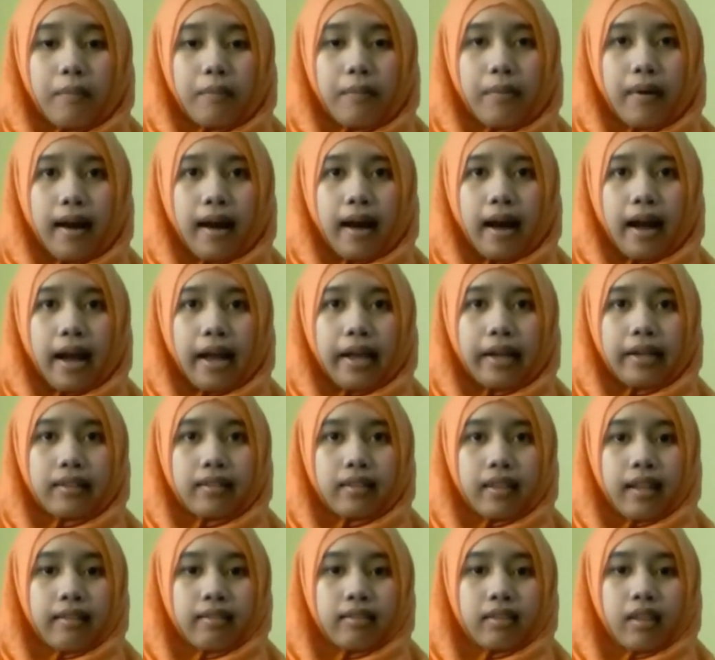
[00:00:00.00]
by
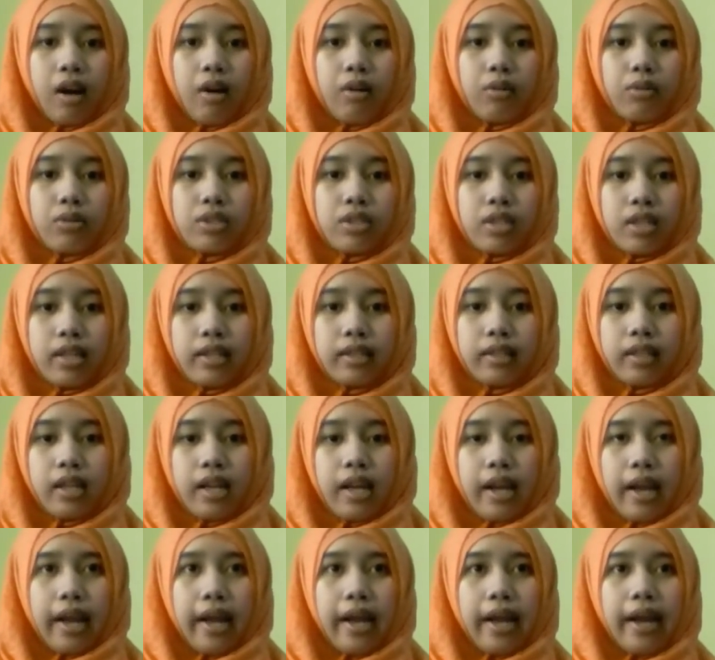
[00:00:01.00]
10,000
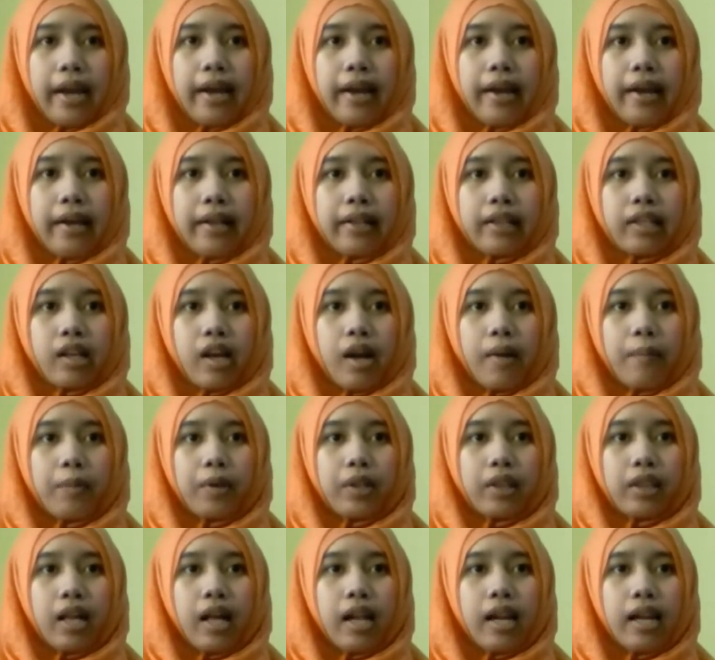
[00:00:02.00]
and
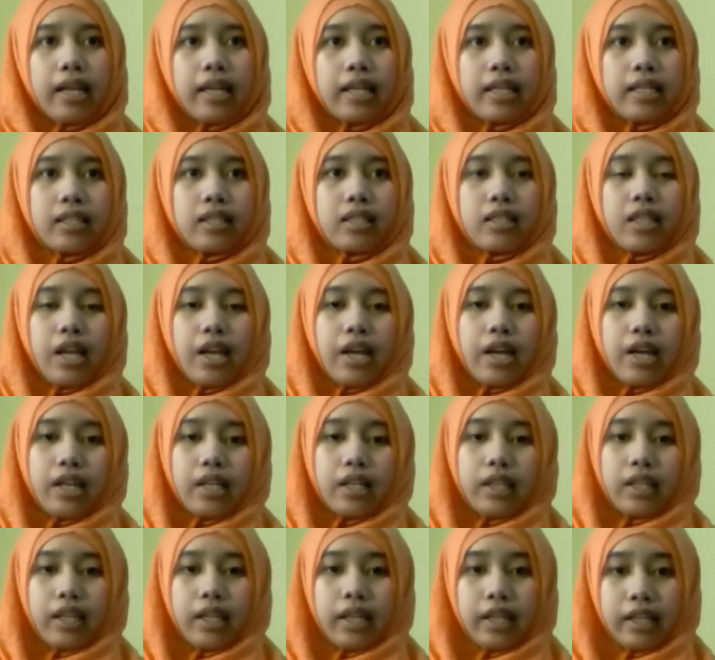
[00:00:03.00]
capital is
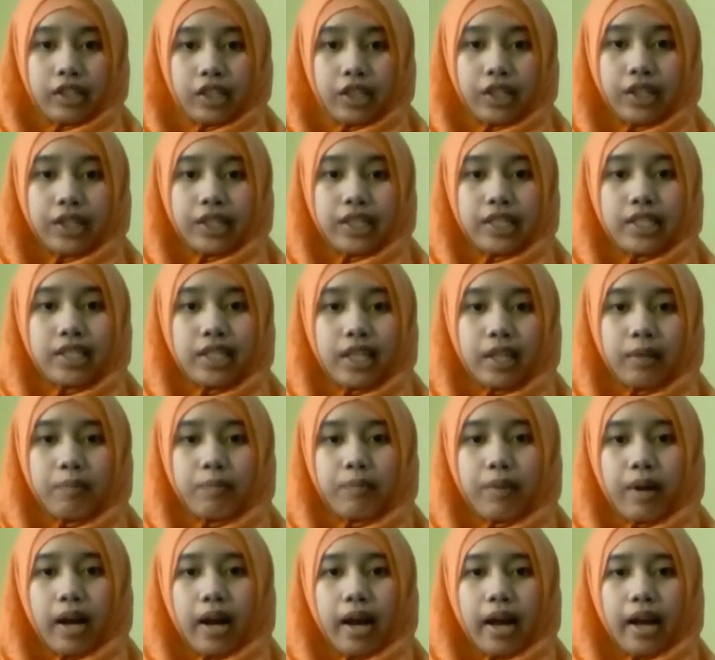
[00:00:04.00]
increased
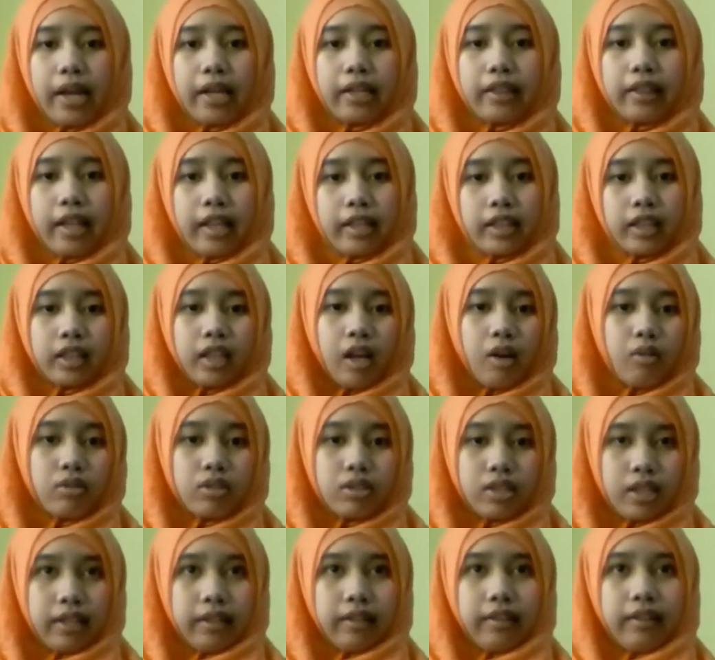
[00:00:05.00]
by
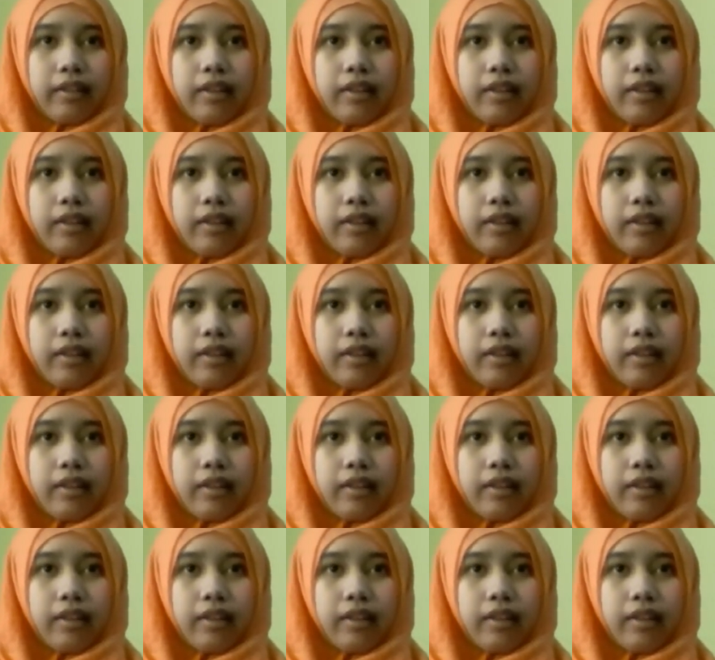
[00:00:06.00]
10,000.